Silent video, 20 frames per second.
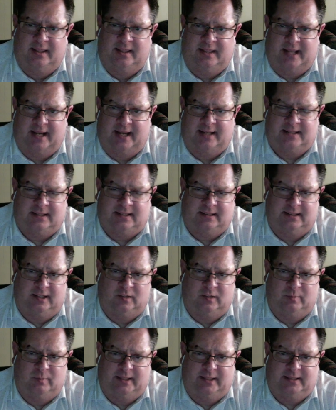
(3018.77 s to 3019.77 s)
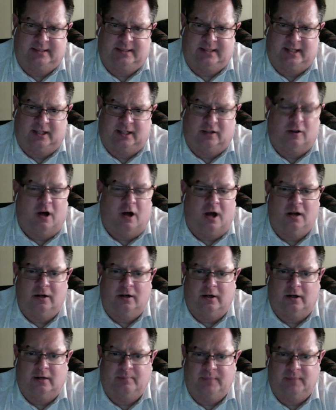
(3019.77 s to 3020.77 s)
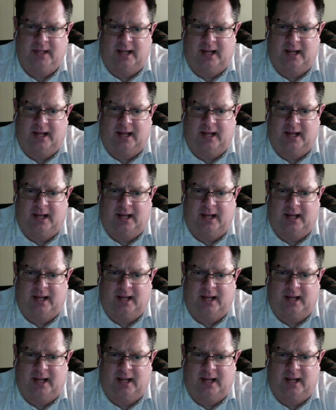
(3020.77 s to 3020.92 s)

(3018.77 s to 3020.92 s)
that it's a little bit uh, longer.